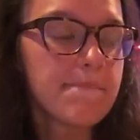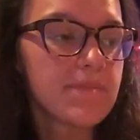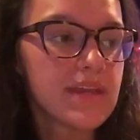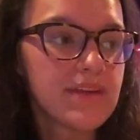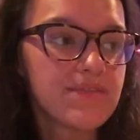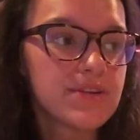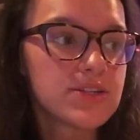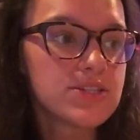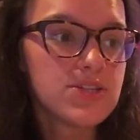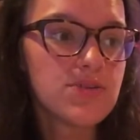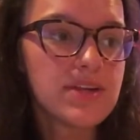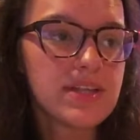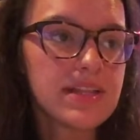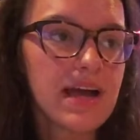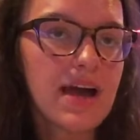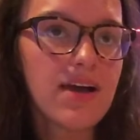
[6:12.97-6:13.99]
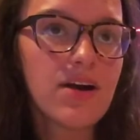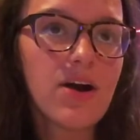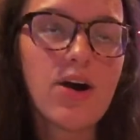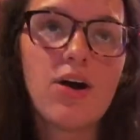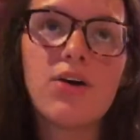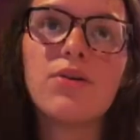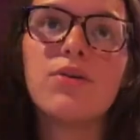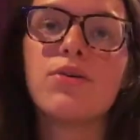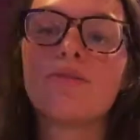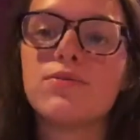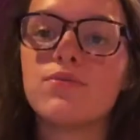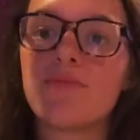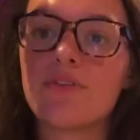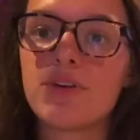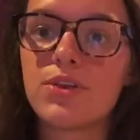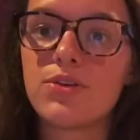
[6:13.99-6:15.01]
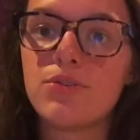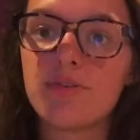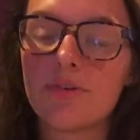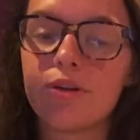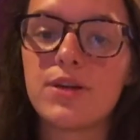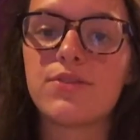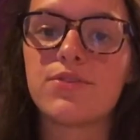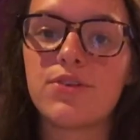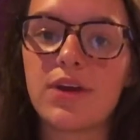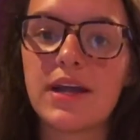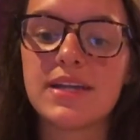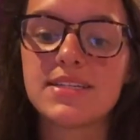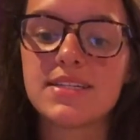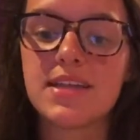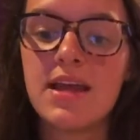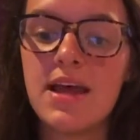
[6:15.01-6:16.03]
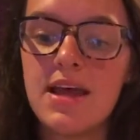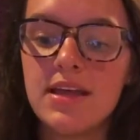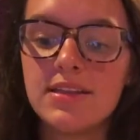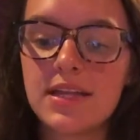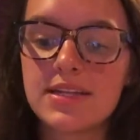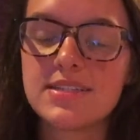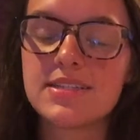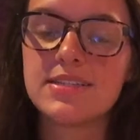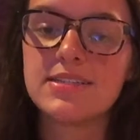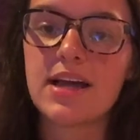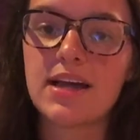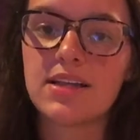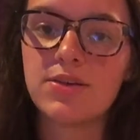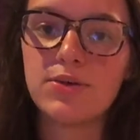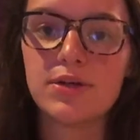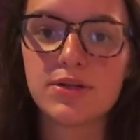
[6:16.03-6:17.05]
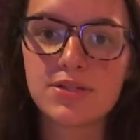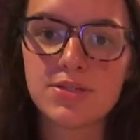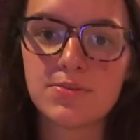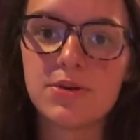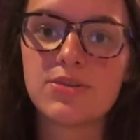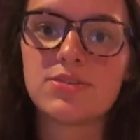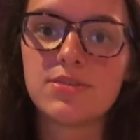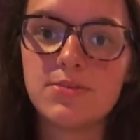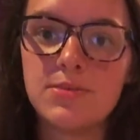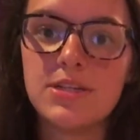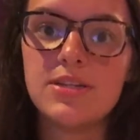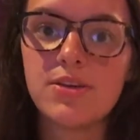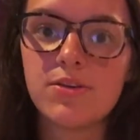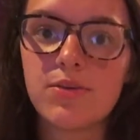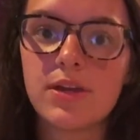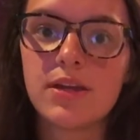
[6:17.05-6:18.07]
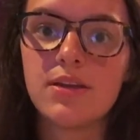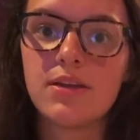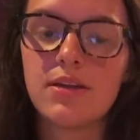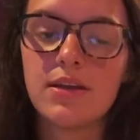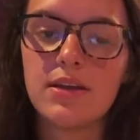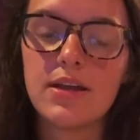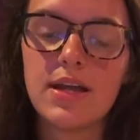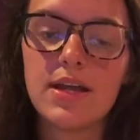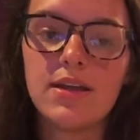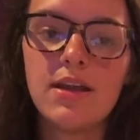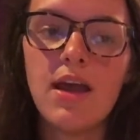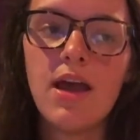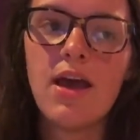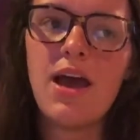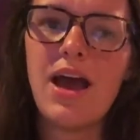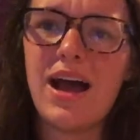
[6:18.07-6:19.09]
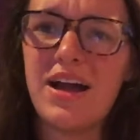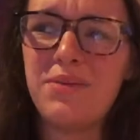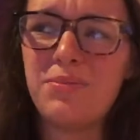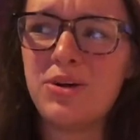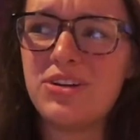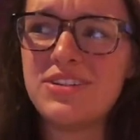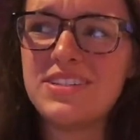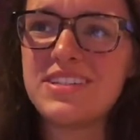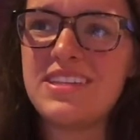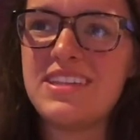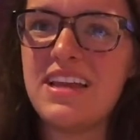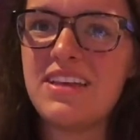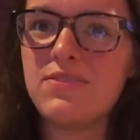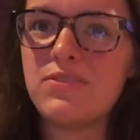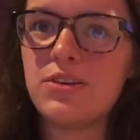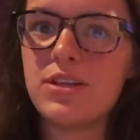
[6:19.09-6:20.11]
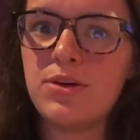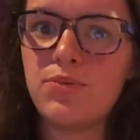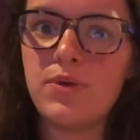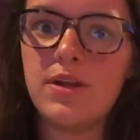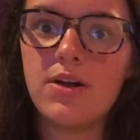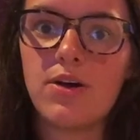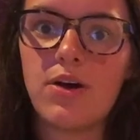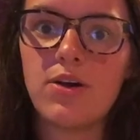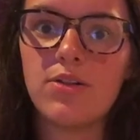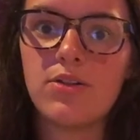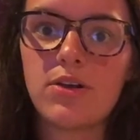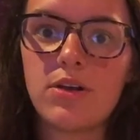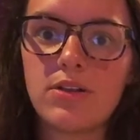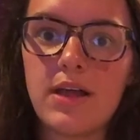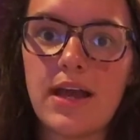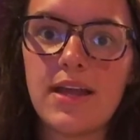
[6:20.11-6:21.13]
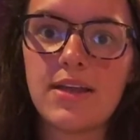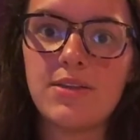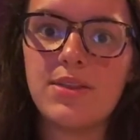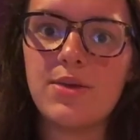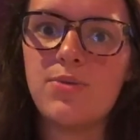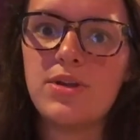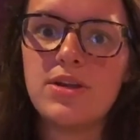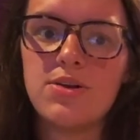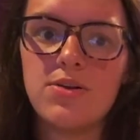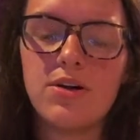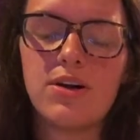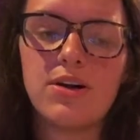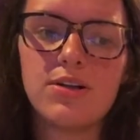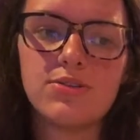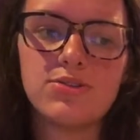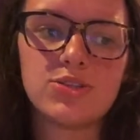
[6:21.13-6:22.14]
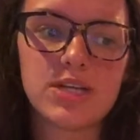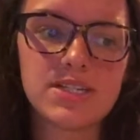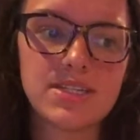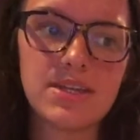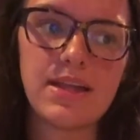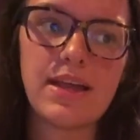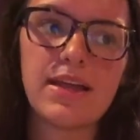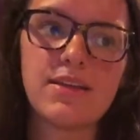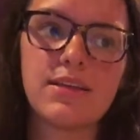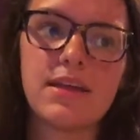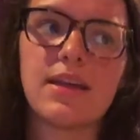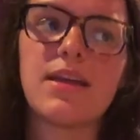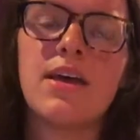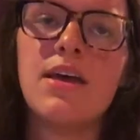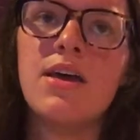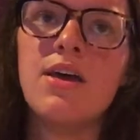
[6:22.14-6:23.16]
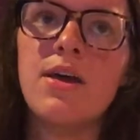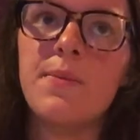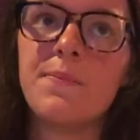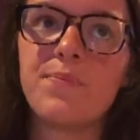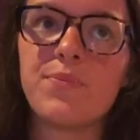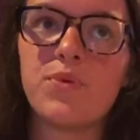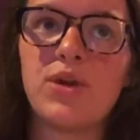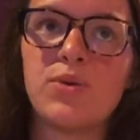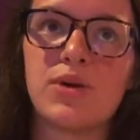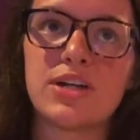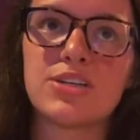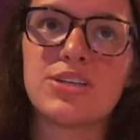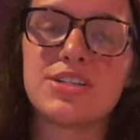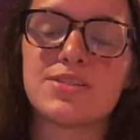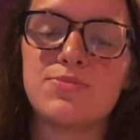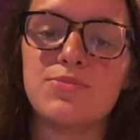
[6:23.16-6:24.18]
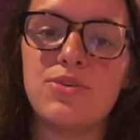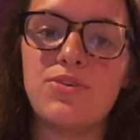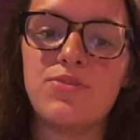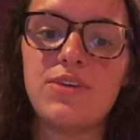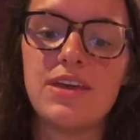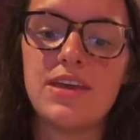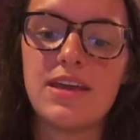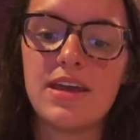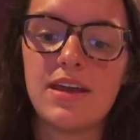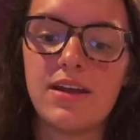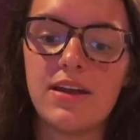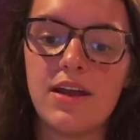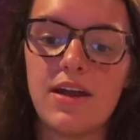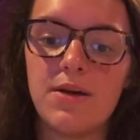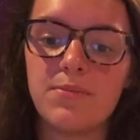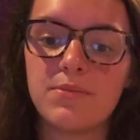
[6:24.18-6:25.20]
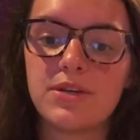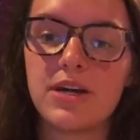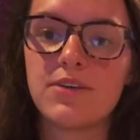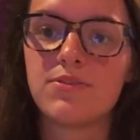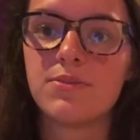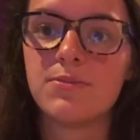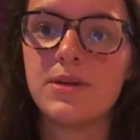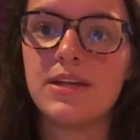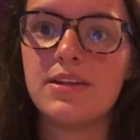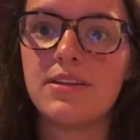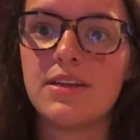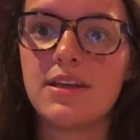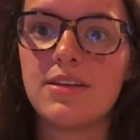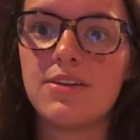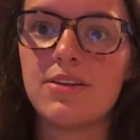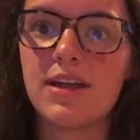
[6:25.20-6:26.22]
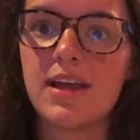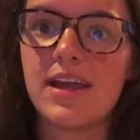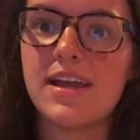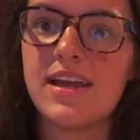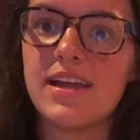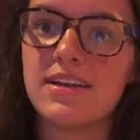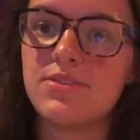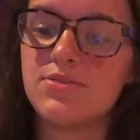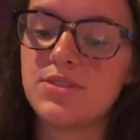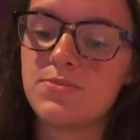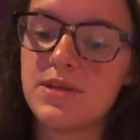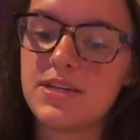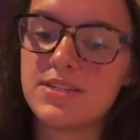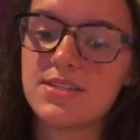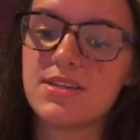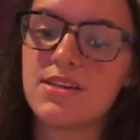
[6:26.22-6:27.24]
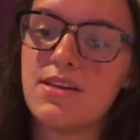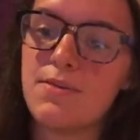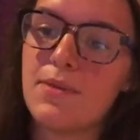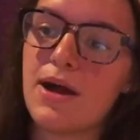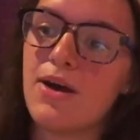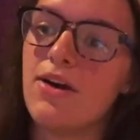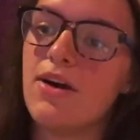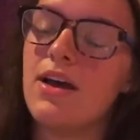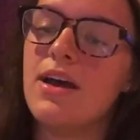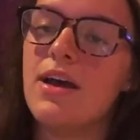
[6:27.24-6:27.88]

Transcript: if you're doing that all for the glory of Christ, that is exactly what you're supposed to be doing. And I'm honestly thankful that we don't all look alike and that we don't all dress alike. Like, we watched this movie in Government the other day, and it was basically about